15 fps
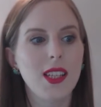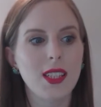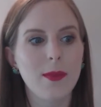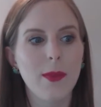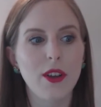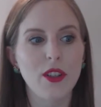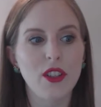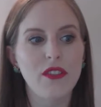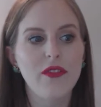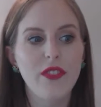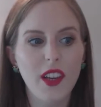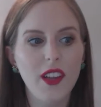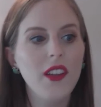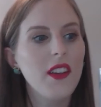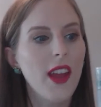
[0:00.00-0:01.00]
It smells
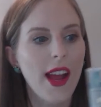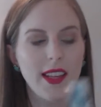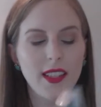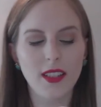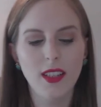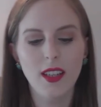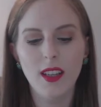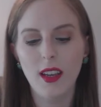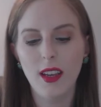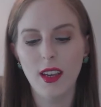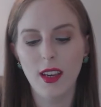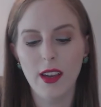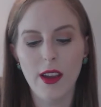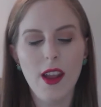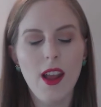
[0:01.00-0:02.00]
fantastic
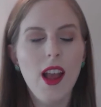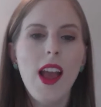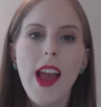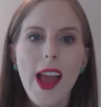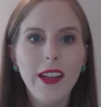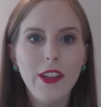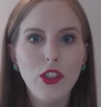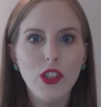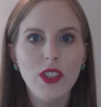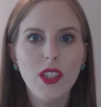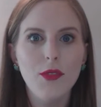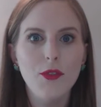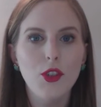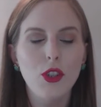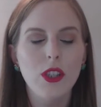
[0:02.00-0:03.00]
and it
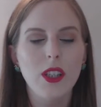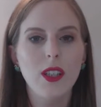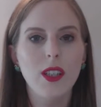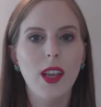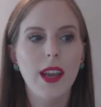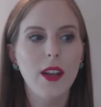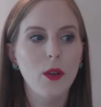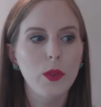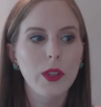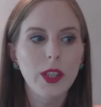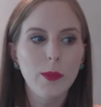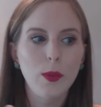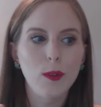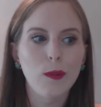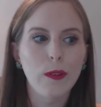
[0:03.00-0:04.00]
just gives your skin a
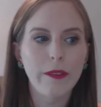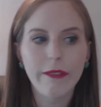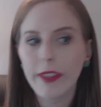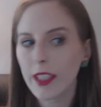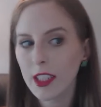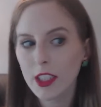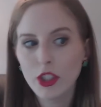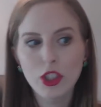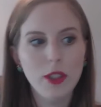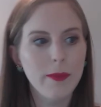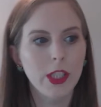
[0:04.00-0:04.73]
really beautiful finish.